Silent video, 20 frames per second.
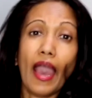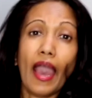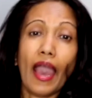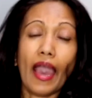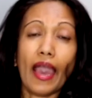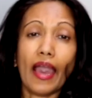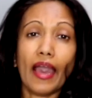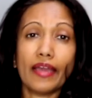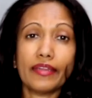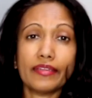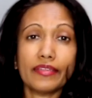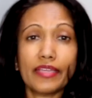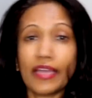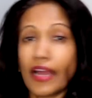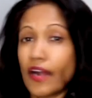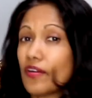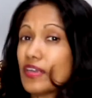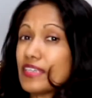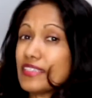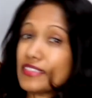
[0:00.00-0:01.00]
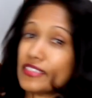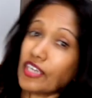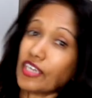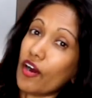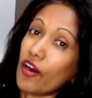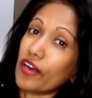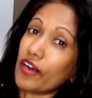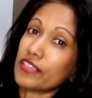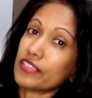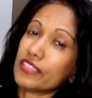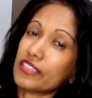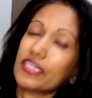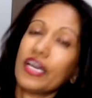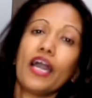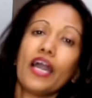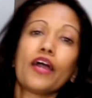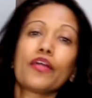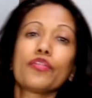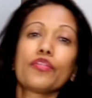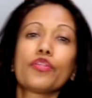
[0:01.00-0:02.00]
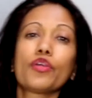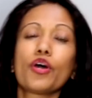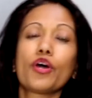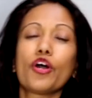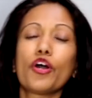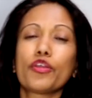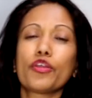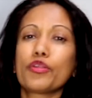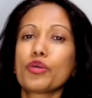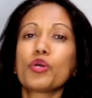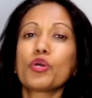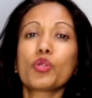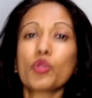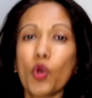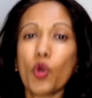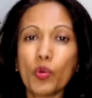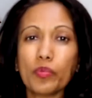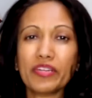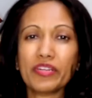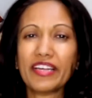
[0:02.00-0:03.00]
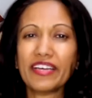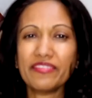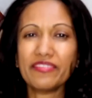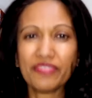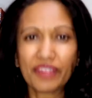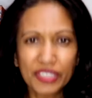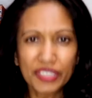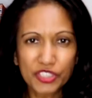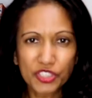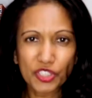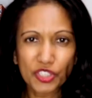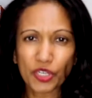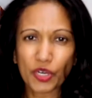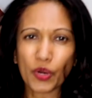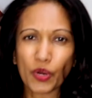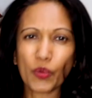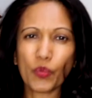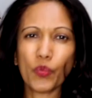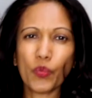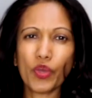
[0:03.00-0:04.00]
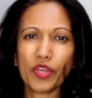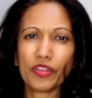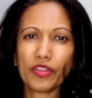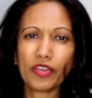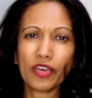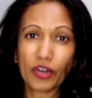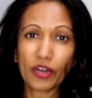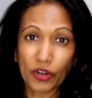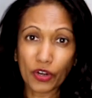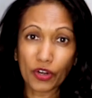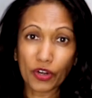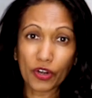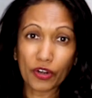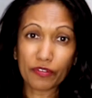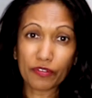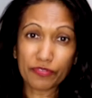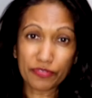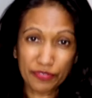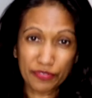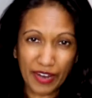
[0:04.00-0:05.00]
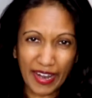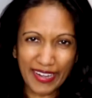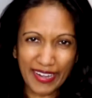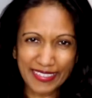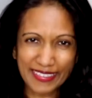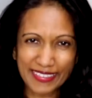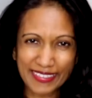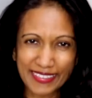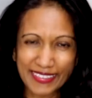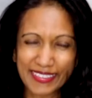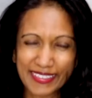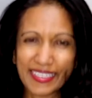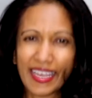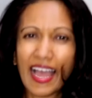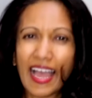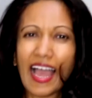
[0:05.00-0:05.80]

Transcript: And therein starts the global adventure with her friends.